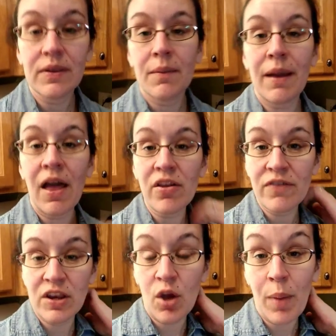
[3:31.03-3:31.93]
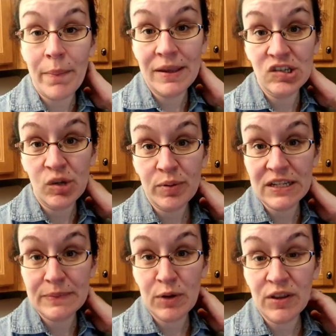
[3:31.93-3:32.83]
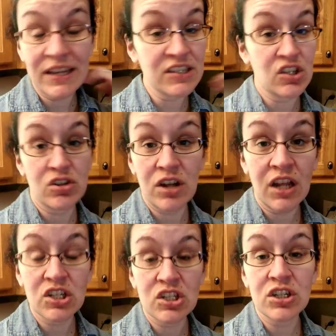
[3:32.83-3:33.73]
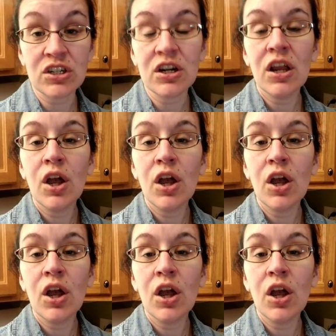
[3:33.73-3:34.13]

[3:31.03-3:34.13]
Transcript: my other video about BJU Press book links and you're not sure